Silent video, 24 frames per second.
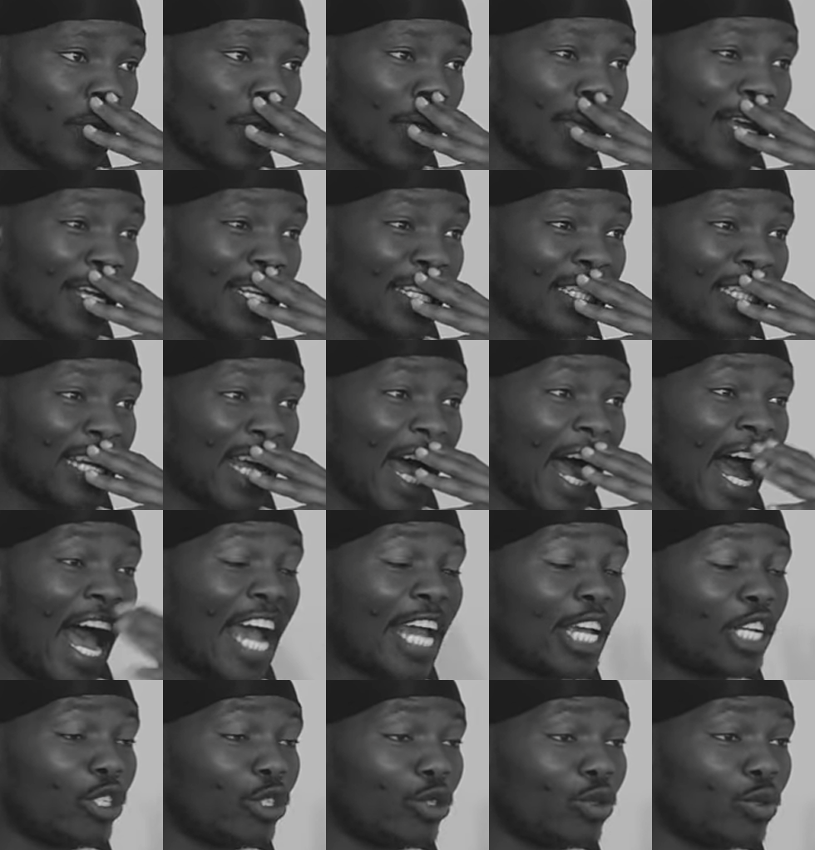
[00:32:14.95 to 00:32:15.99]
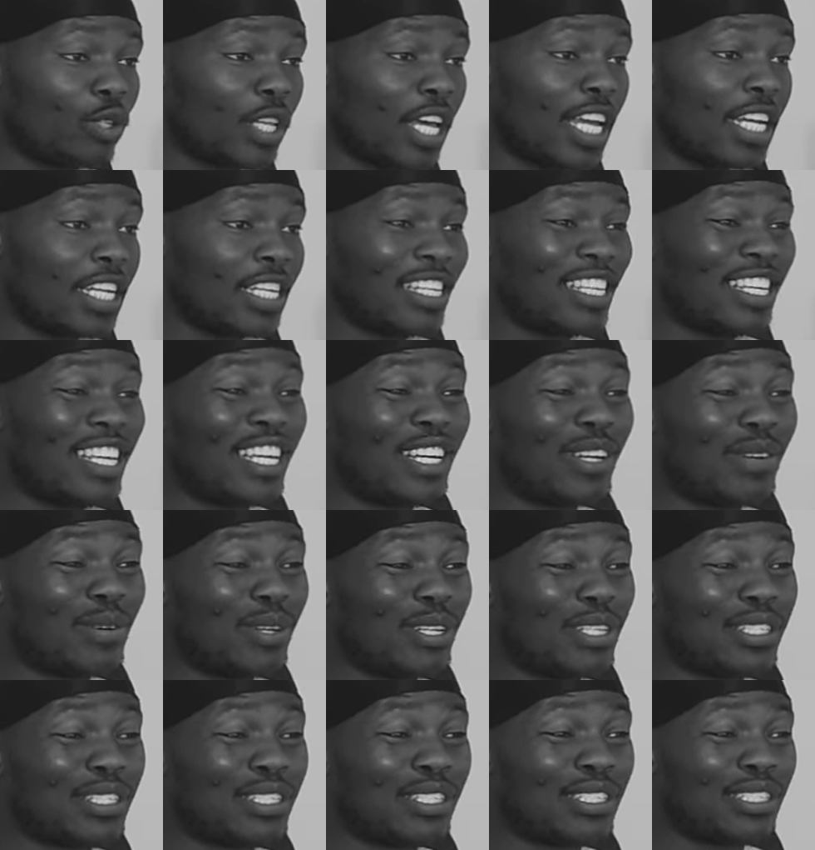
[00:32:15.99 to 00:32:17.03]
And I knew that he
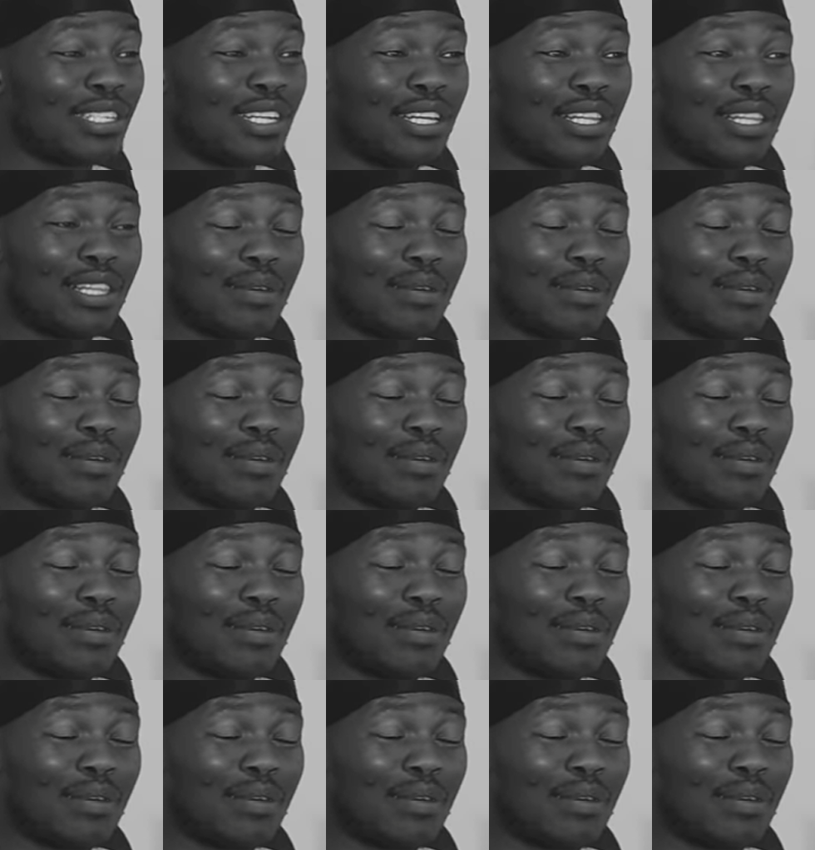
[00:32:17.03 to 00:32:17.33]
was